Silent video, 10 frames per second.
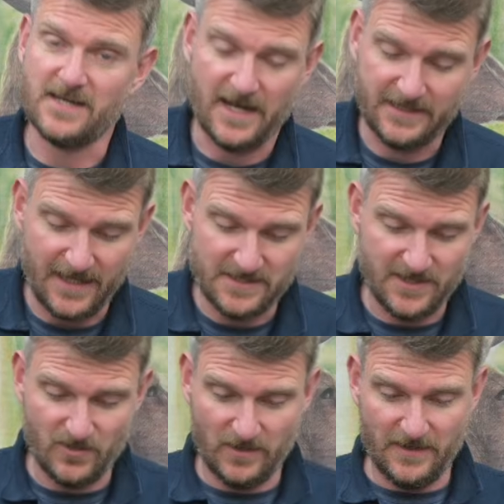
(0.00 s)

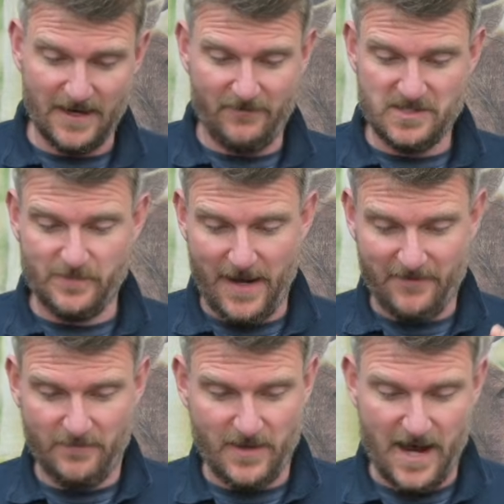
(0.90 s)
identical in that
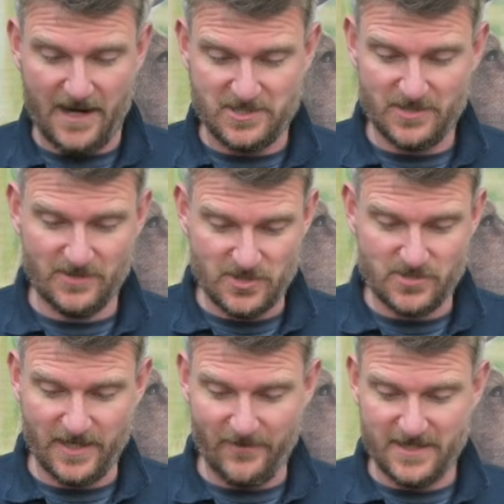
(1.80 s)
respect, from the action, the
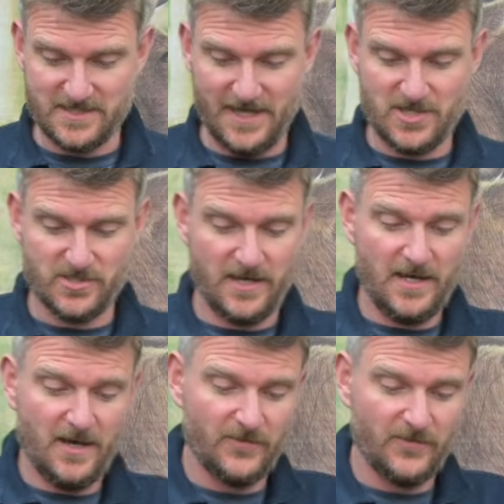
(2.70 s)
trigger, etc.